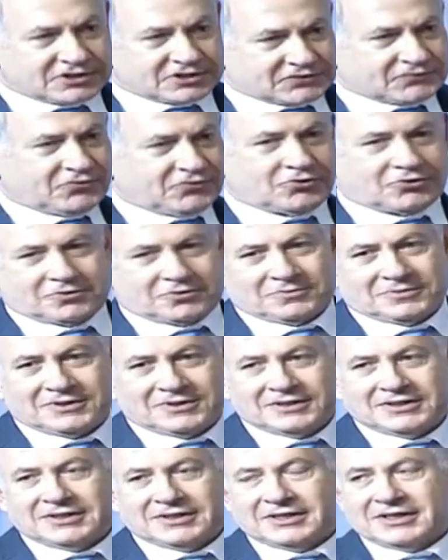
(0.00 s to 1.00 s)
forum
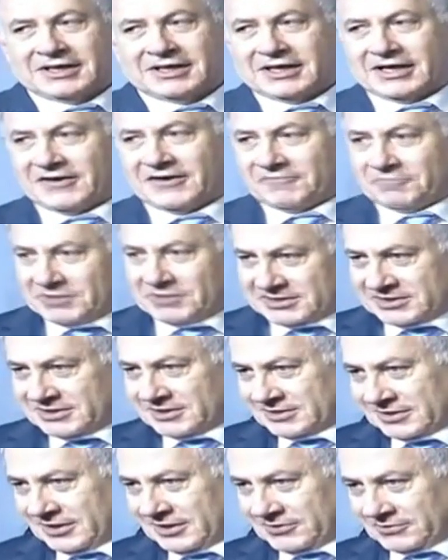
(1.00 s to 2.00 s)
of business
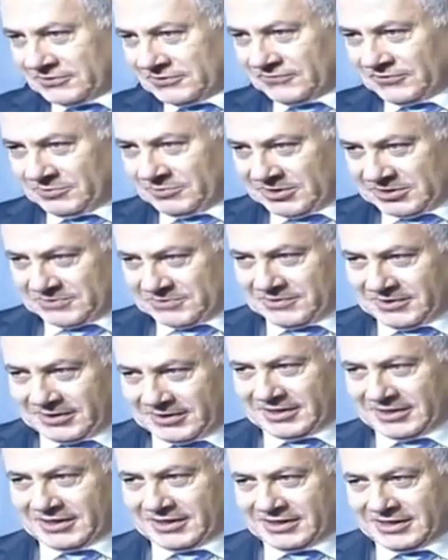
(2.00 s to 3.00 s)
leaders from Israel
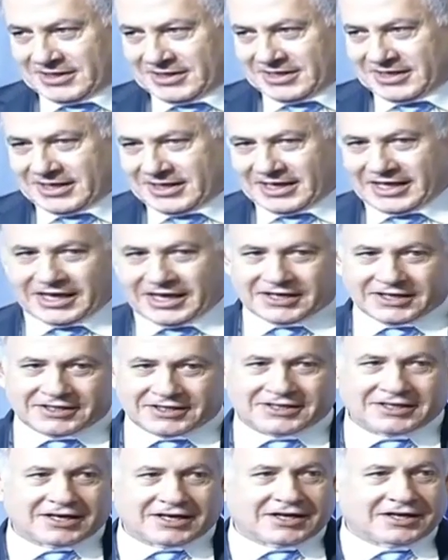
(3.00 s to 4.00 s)
and
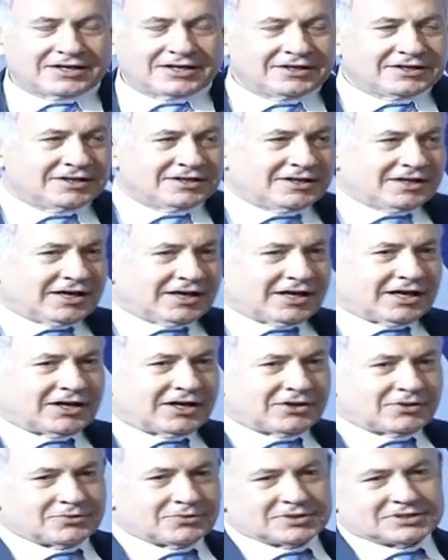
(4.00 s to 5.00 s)
India. I
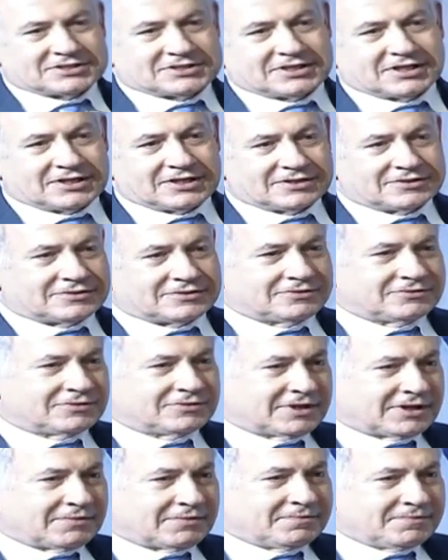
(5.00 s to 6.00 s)
always say to
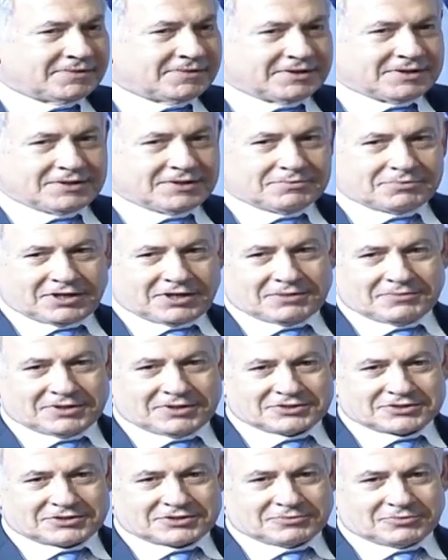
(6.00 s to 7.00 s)
Prime
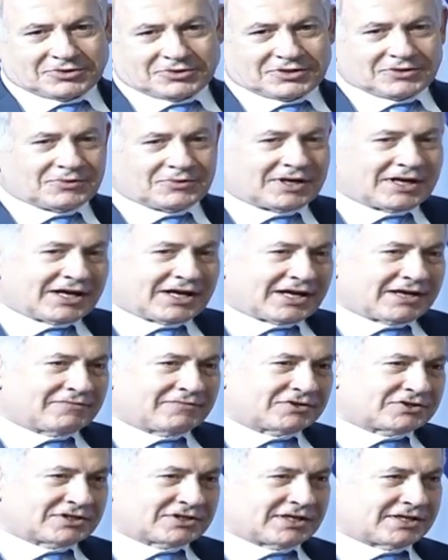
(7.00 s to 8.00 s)
Minister Modi when I have a
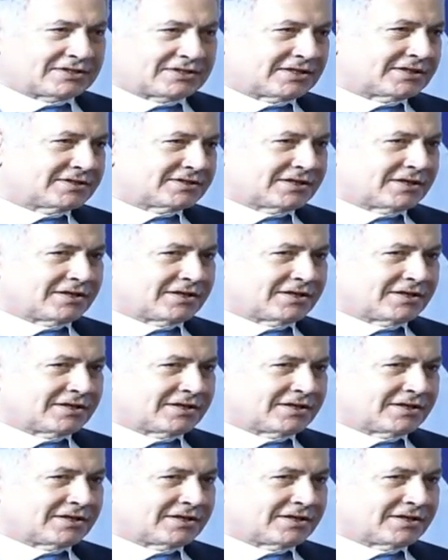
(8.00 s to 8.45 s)
chance, I say,